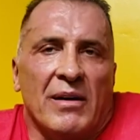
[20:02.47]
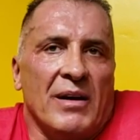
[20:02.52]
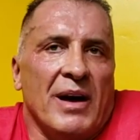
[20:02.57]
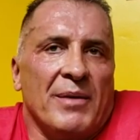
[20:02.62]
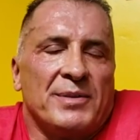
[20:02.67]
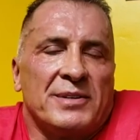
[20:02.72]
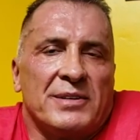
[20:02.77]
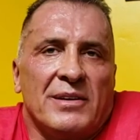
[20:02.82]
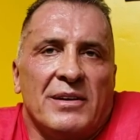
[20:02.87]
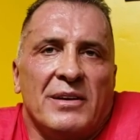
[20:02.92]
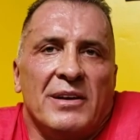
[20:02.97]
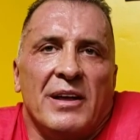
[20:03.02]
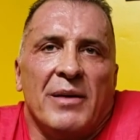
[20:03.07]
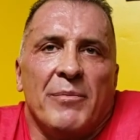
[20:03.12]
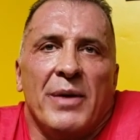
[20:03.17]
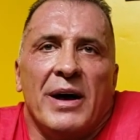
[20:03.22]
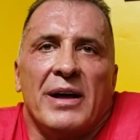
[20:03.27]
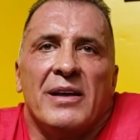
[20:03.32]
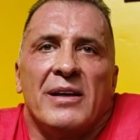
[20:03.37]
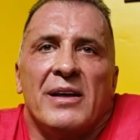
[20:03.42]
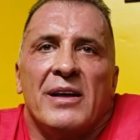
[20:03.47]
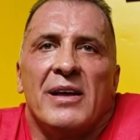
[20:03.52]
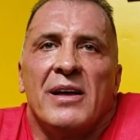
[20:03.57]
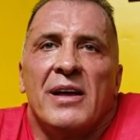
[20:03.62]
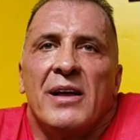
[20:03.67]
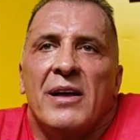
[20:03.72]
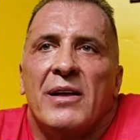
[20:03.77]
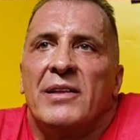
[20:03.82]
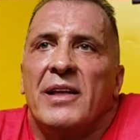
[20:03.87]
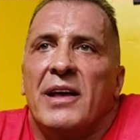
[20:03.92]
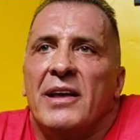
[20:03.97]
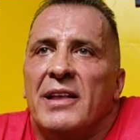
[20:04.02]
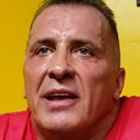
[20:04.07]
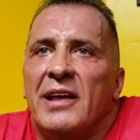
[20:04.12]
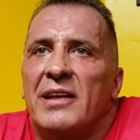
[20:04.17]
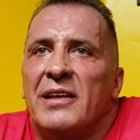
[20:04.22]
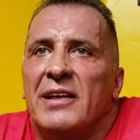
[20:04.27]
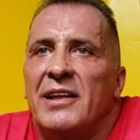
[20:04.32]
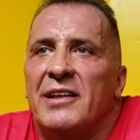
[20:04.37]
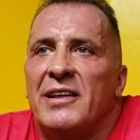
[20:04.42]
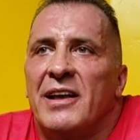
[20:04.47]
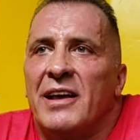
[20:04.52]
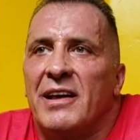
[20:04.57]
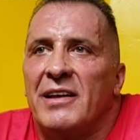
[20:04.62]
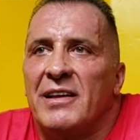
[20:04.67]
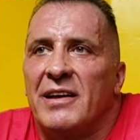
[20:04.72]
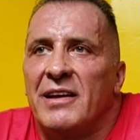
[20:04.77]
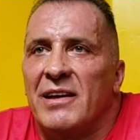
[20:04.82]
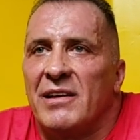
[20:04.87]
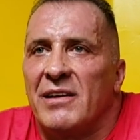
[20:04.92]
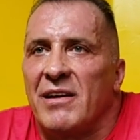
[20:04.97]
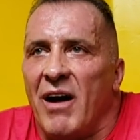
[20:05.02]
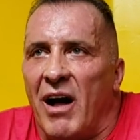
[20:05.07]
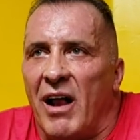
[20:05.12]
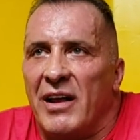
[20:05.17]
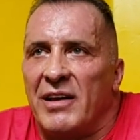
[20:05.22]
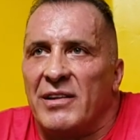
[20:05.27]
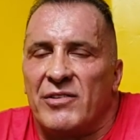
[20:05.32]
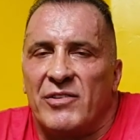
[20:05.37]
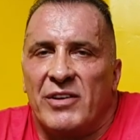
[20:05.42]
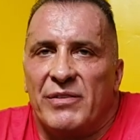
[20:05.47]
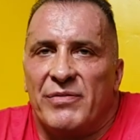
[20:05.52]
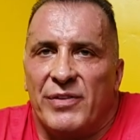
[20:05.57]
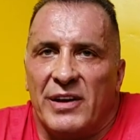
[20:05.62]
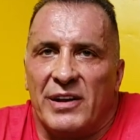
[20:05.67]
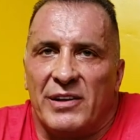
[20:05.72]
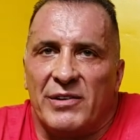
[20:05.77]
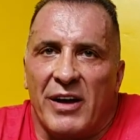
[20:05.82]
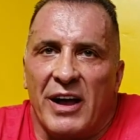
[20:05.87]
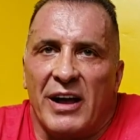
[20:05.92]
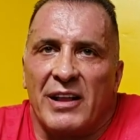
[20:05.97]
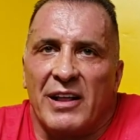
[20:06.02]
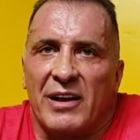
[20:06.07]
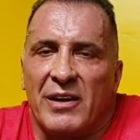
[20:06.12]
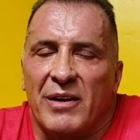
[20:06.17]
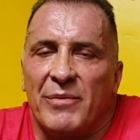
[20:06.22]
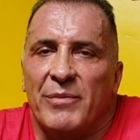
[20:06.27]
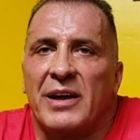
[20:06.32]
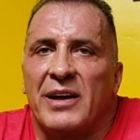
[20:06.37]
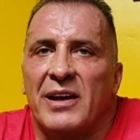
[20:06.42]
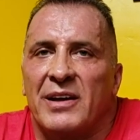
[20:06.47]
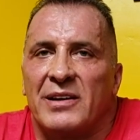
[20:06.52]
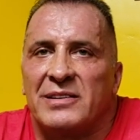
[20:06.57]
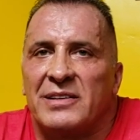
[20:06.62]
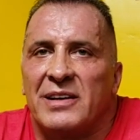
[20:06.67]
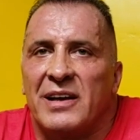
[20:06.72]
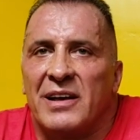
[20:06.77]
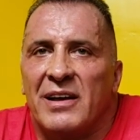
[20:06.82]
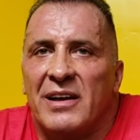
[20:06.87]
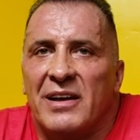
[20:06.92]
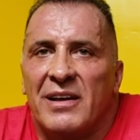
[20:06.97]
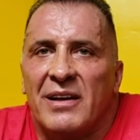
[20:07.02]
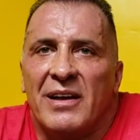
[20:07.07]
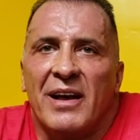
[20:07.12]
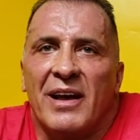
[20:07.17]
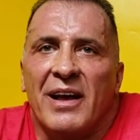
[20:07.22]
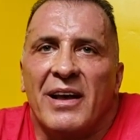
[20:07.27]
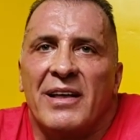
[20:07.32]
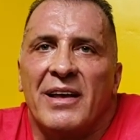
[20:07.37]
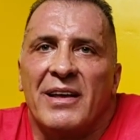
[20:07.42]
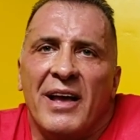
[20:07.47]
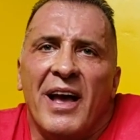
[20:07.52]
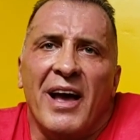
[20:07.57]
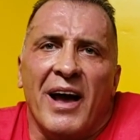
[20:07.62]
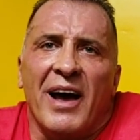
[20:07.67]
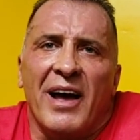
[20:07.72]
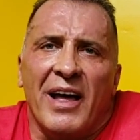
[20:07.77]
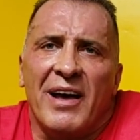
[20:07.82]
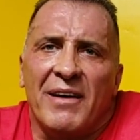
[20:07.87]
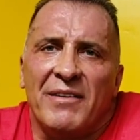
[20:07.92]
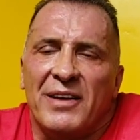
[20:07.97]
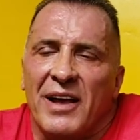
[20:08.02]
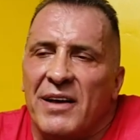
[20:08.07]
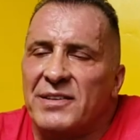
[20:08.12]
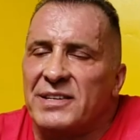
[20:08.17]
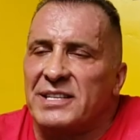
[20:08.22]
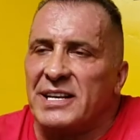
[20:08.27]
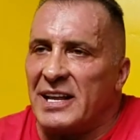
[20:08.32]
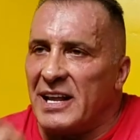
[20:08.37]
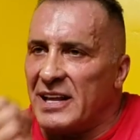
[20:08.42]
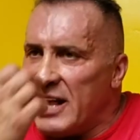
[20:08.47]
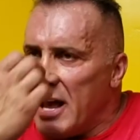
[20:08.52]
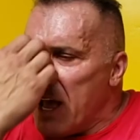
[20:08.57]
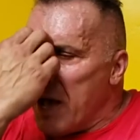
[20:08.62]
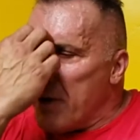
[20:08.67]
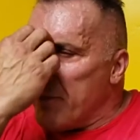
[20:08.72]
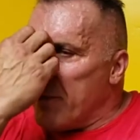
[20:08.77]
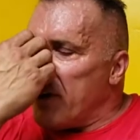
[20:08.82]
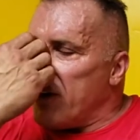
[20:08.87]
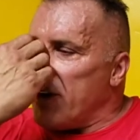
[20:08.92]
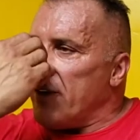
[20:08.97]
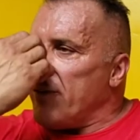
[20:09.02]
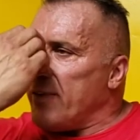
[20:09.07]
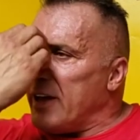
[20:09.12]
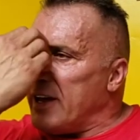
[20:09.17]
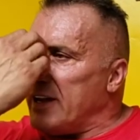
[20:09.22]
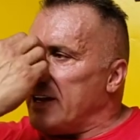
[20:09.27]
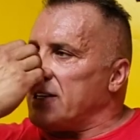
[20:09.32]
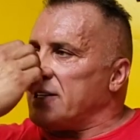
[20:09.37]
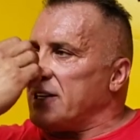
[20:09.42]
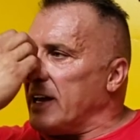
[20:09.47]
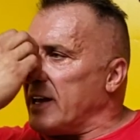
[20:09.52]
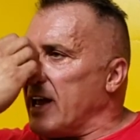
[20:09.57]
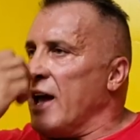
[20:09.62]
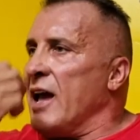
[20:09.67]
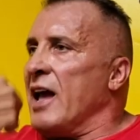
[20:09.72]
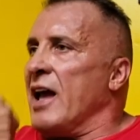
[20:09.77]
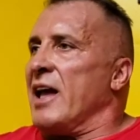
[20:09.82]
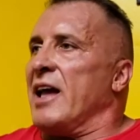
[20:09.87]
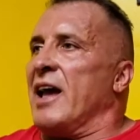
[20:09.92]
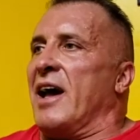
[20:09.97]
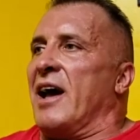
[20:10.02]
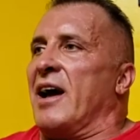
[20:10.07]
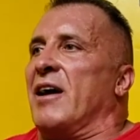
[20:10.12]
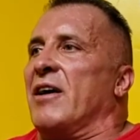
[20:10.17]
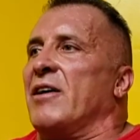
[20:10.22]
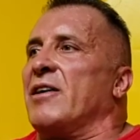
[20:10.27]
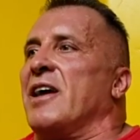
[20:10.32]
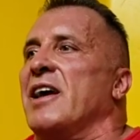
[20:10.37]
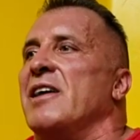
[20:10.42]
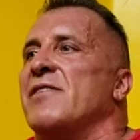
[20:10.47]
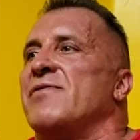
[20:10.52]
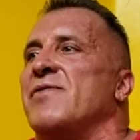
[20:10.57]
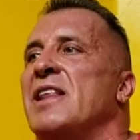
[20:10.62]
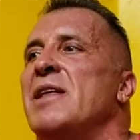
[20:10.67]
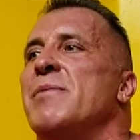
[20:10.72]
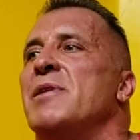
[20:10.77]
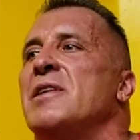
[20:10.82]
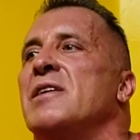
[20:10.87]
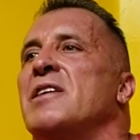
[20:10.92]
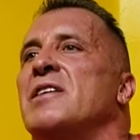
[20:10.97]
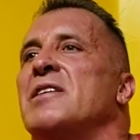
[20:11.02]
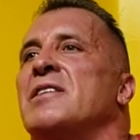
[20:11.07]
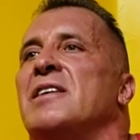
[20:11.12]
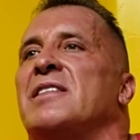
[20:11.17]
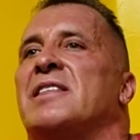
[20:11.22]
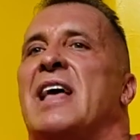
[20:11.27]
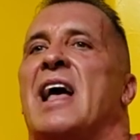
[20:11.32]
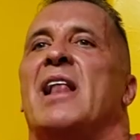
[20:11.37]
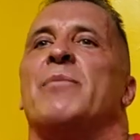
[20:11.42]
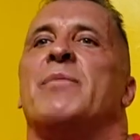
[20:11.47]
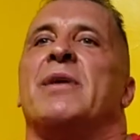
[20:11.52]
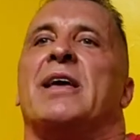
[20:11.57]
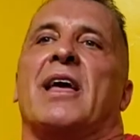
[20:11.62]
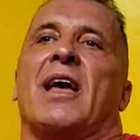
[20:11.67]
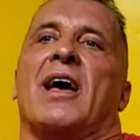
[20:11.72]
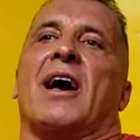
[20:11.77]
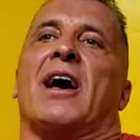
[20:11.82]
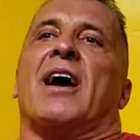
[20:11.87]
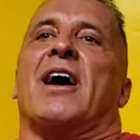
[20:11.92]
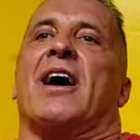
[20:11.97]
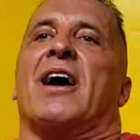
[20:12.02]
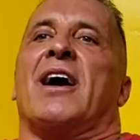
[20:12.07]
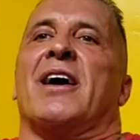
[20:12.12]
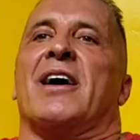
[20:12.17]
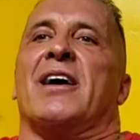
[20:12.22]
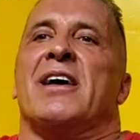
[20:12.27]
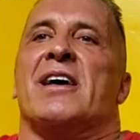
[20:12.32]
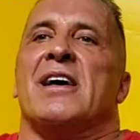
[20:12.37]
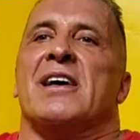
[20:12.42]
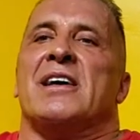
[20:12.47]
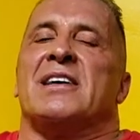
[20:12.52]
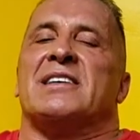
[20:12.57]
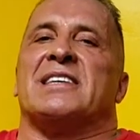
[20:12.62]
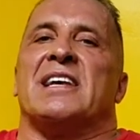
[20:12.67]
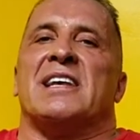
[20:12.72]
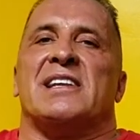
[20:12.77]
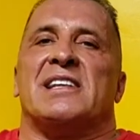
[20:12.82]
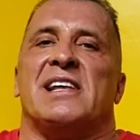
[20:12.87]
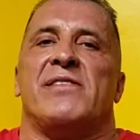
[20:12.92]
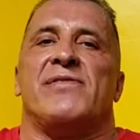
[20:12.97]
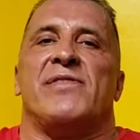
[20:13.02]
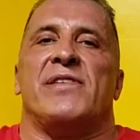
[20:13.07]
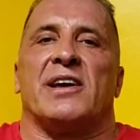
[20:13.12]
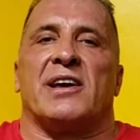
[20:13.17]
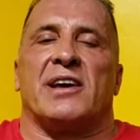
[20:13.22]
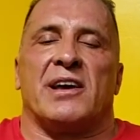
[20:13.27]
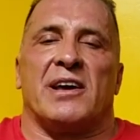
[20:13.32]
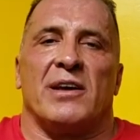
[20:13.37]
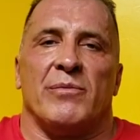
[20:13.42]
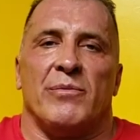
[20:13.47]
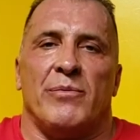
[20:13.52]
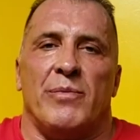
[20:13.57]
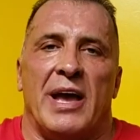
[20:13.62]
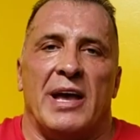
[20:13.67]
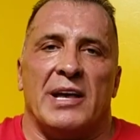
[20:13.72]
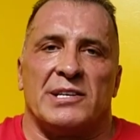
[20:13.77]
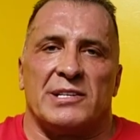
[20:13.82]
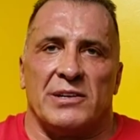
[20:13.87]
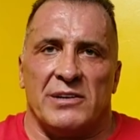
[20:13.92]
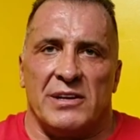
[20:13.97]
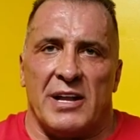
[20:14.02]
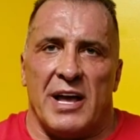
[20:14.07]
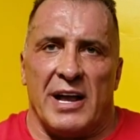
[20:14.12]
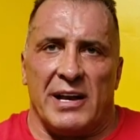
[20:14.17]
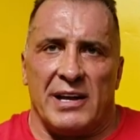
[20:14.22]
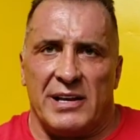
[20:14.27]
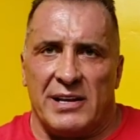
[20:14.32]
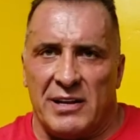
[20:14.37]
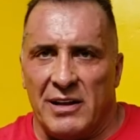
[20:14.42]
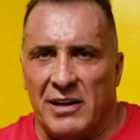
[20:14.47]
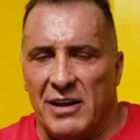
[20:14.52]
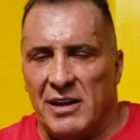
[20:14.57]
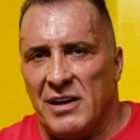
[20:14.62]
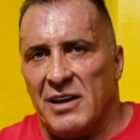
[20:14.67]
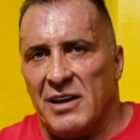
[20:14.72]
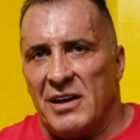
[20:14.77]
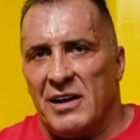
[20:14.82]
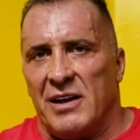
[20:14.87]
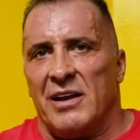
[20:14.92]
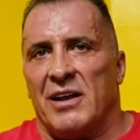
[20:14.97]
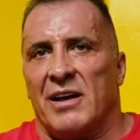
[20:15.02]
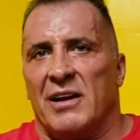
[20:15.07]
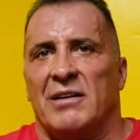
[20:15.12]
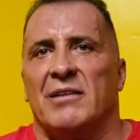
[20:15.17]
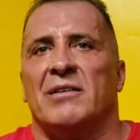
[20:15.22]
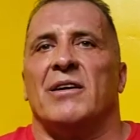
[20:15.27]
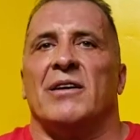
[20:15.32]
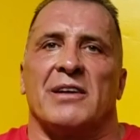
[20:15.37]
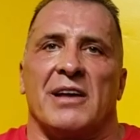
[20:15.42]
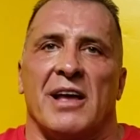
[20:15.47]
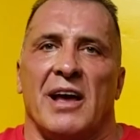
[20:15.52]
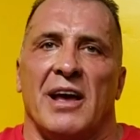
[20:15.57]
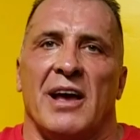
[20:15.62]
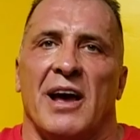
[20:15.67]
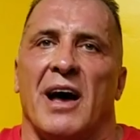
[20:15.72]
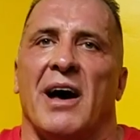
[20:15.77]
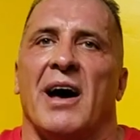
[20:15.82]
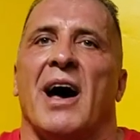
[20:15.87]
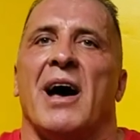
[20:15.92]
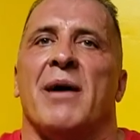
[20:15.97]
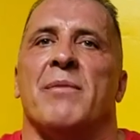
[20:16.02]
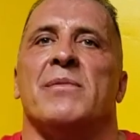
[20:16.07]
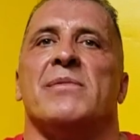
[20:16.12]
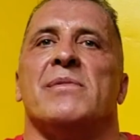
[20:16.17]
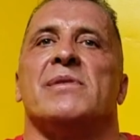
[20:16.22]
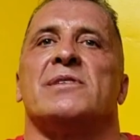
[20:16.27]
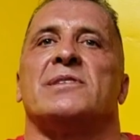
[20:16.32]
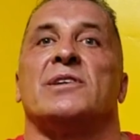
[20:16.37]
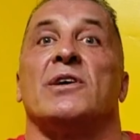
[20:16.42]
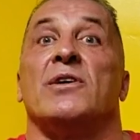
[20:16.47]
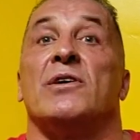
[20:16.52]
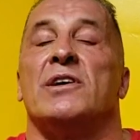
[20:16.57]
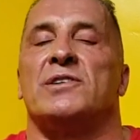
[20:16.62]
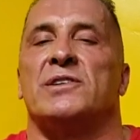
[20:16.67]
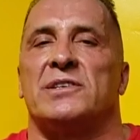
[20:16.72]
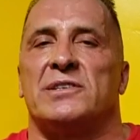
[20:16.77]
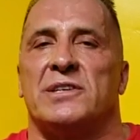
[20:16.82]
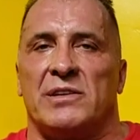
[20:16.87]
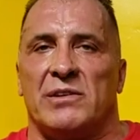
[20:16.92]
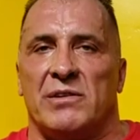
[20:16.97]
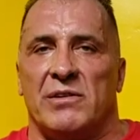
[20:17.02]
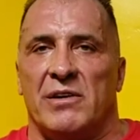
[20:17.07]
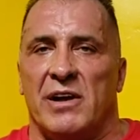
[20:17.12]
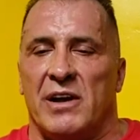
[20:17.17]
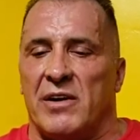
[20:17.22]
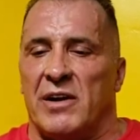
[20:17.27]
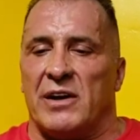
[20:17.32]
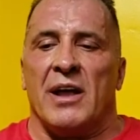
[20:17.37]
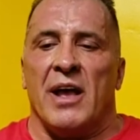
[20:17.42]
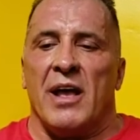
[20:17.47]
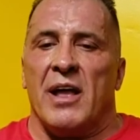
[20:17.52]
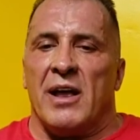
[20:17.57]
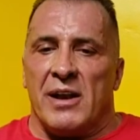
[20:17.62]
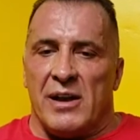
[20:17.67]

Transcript: Absolutely. Here's a mental break for you. They, they, they, they, can, they can call it a refeed, right? It can be That's the word. You heard that. Yeah, yeah. I, have seen it. But refeed is like, yeah, okay, if anybody's going to tell me uh, scientific base on that, you know, okay, I, am so interested to hear it.